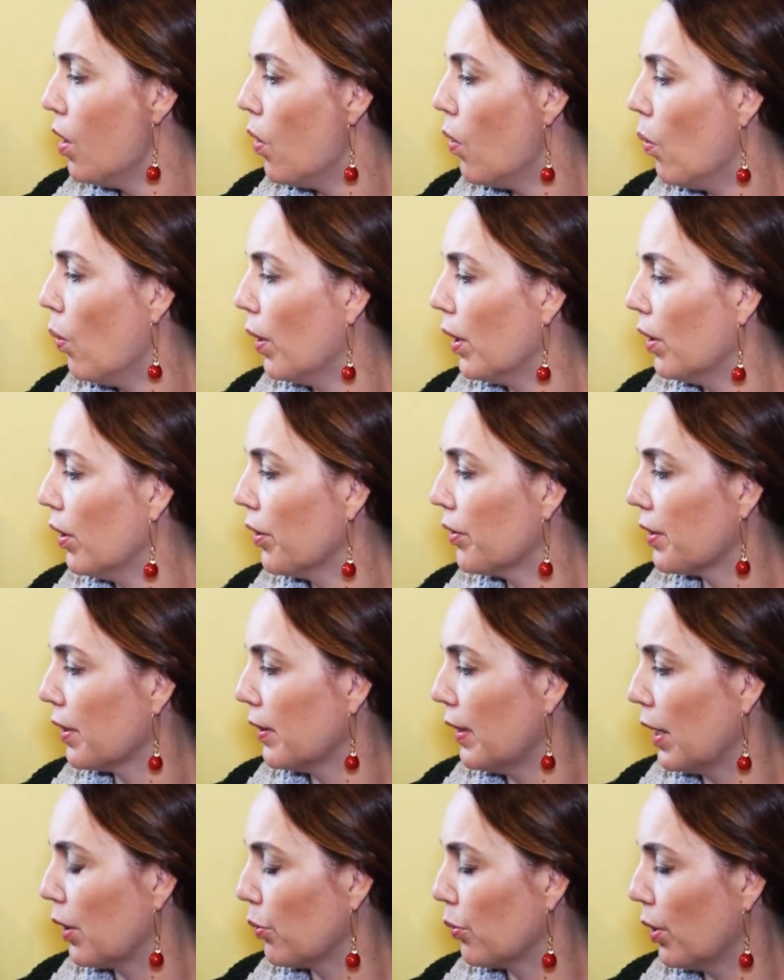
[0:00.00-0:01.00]
Oils
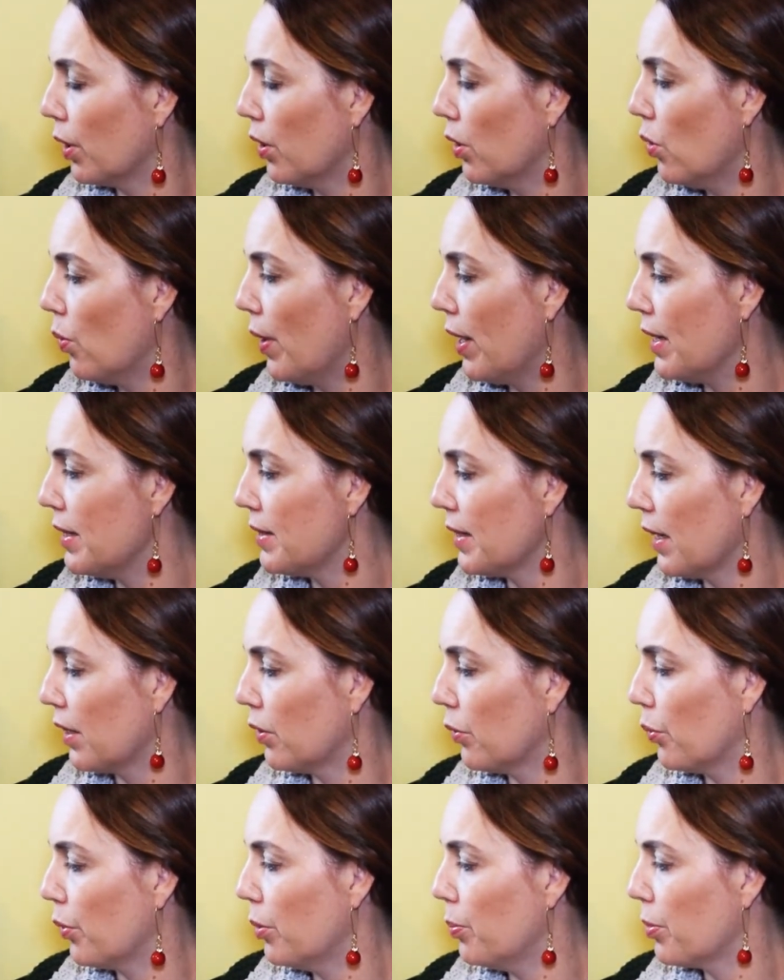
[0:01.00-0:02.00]
like Royal Hawaiian
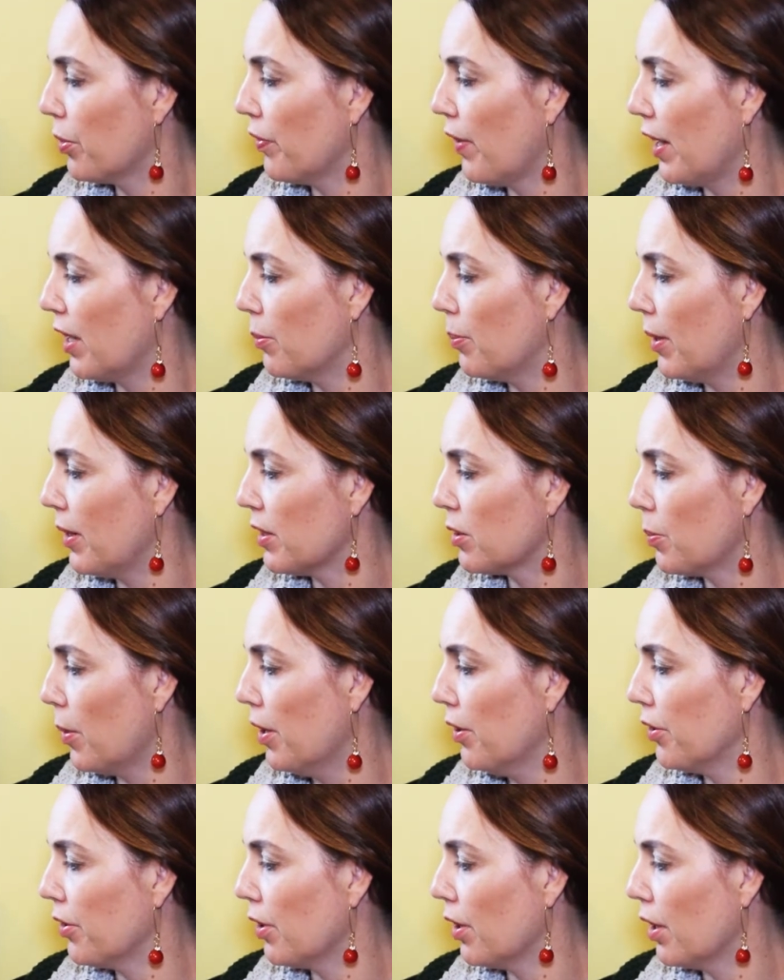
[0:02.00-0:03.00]
Sandalwood provided by this
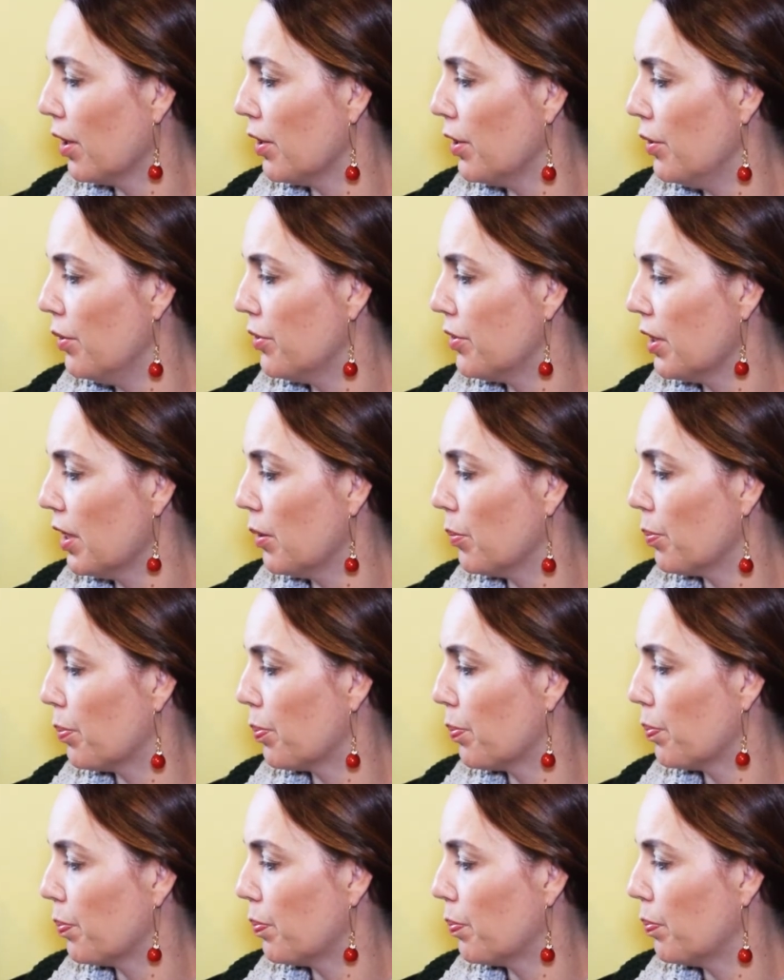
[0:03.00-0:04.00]
partner are used in
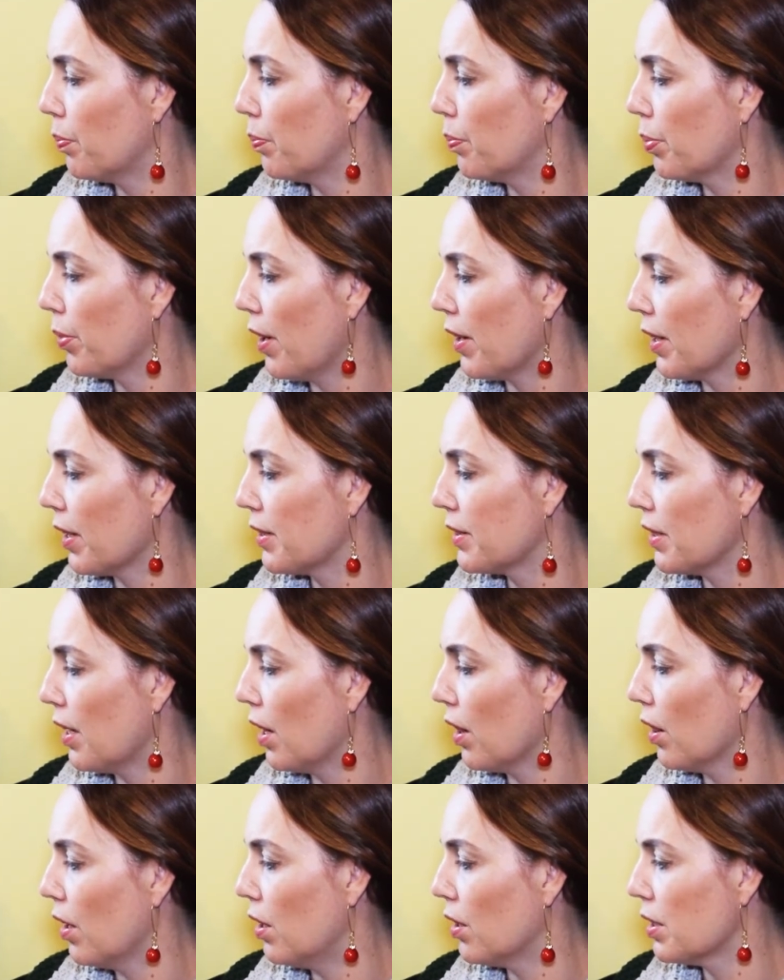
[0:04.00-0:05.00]
products
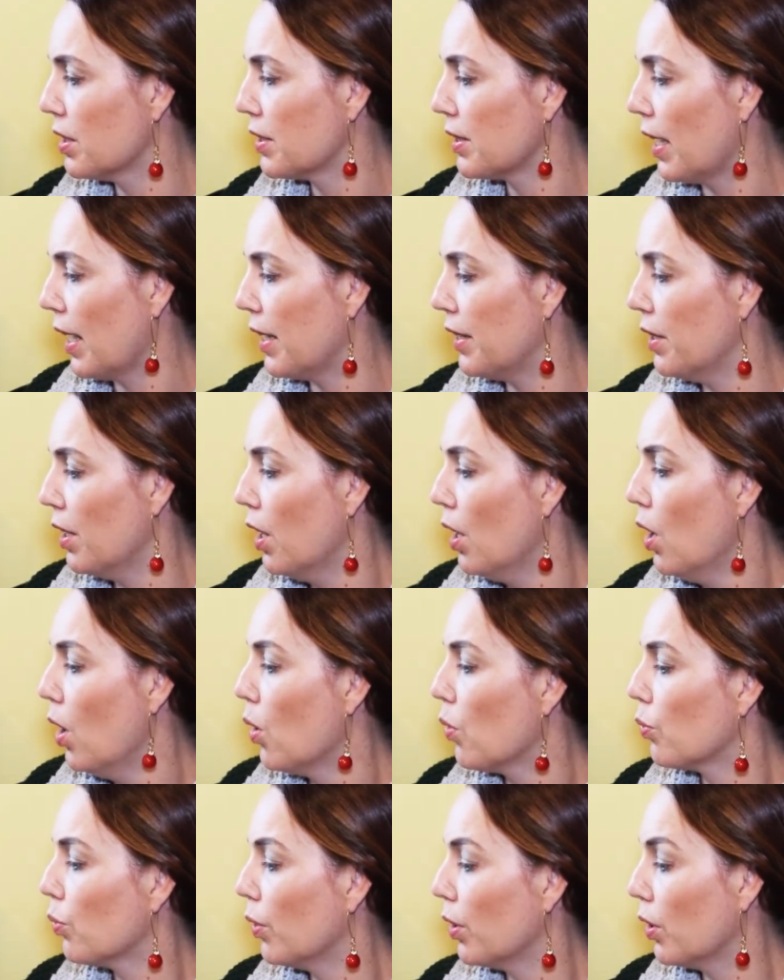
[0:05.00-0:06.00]
alongside
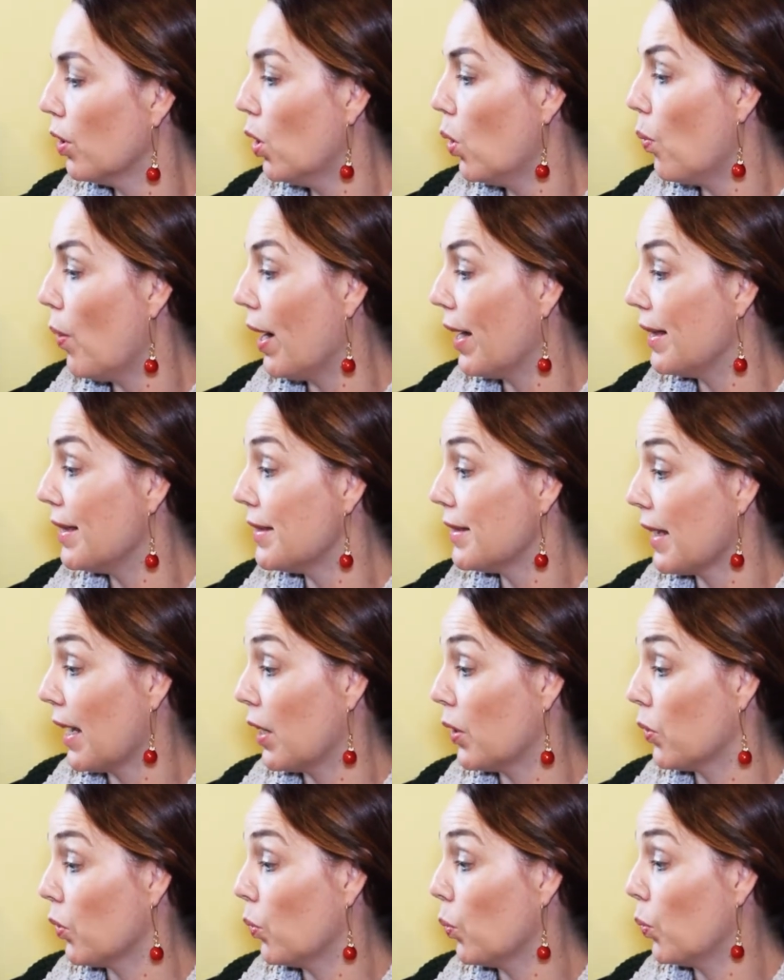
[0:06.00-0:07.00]
Royal Hawaiian
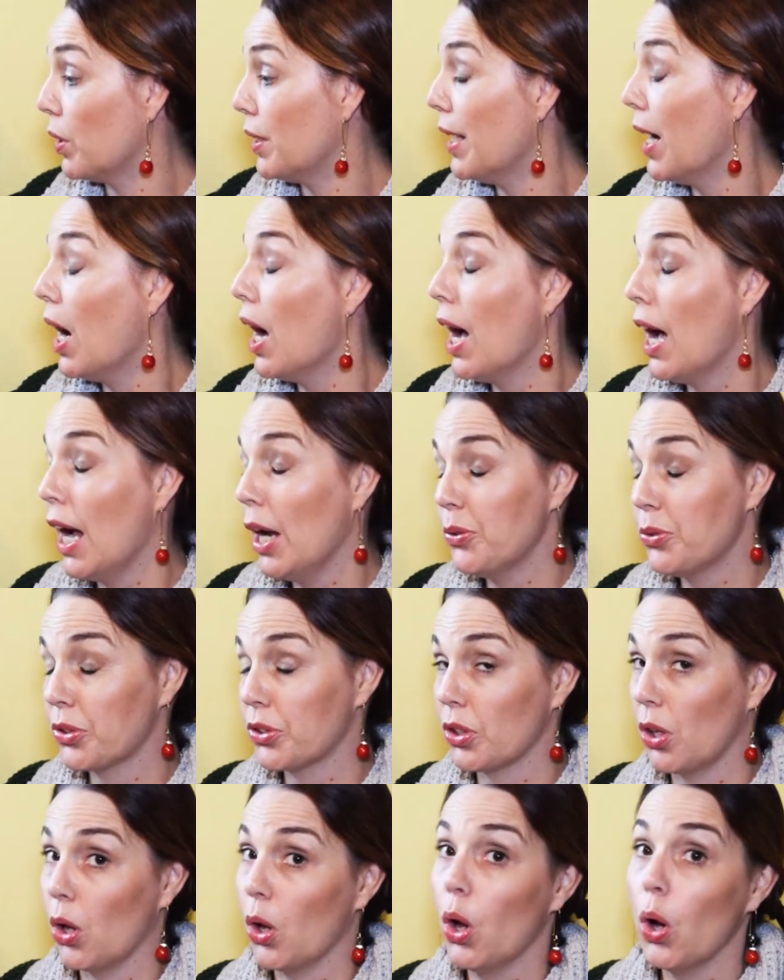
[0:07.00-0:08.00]
Sandalwood
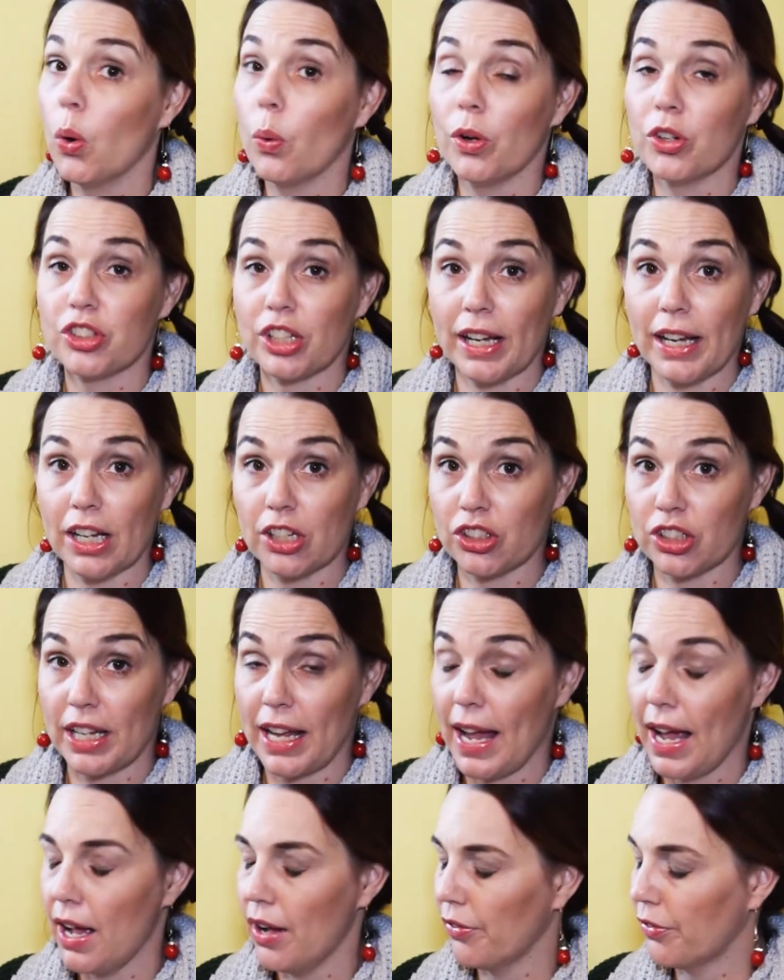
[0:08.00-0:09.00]
Hydrosol, which I actually
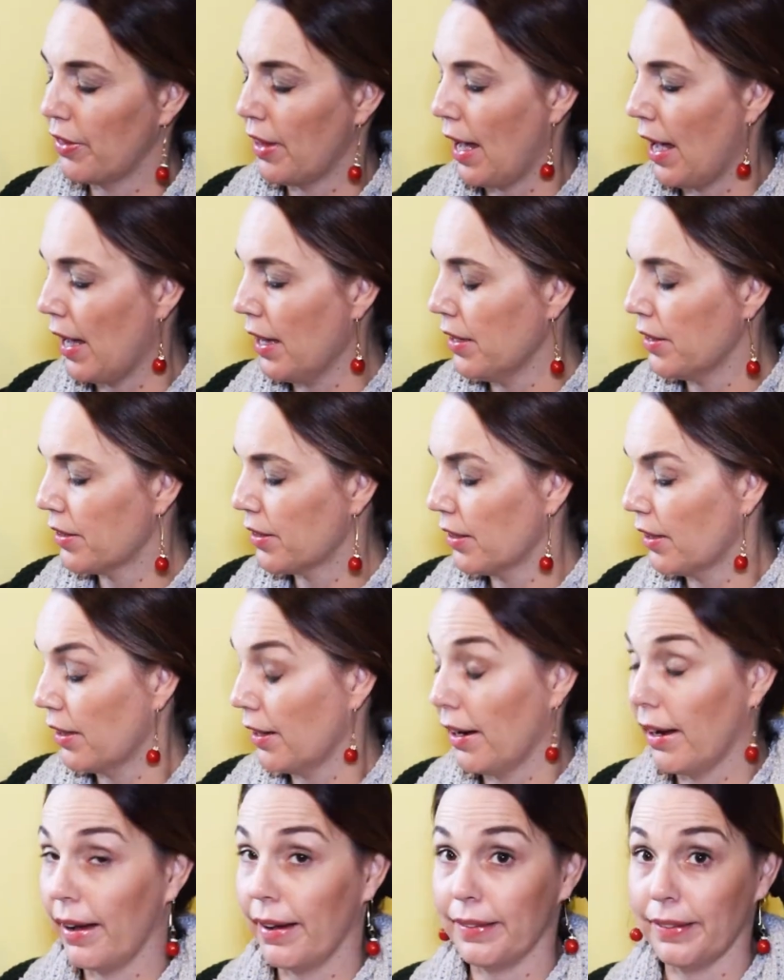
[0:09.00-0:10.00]
have that
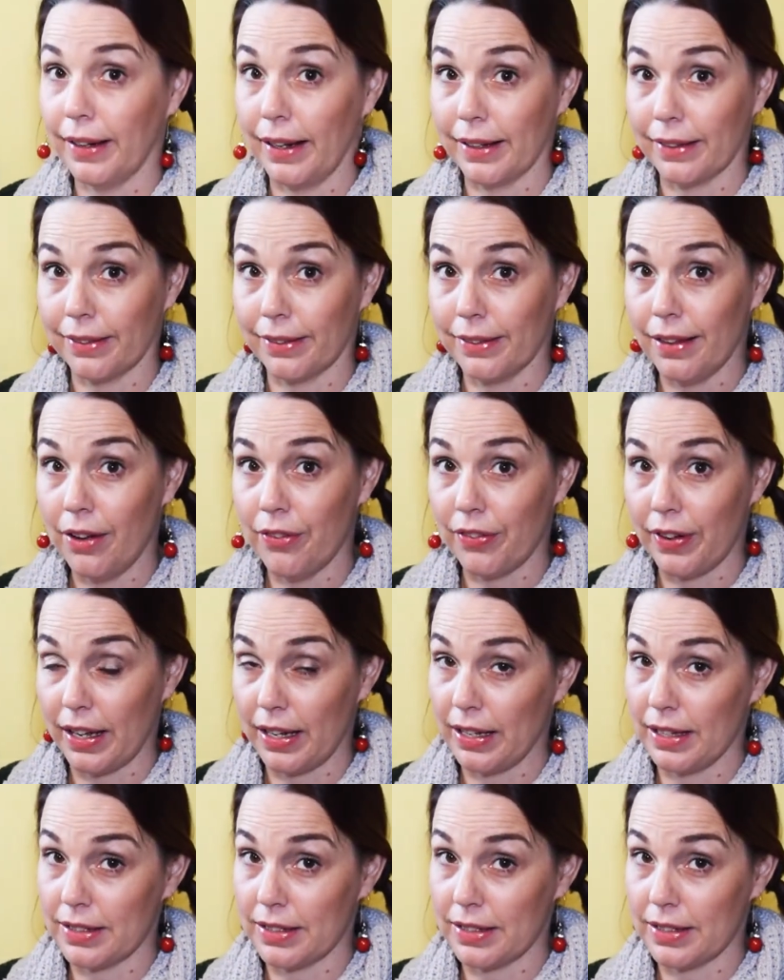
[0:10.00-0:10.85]
and I love it.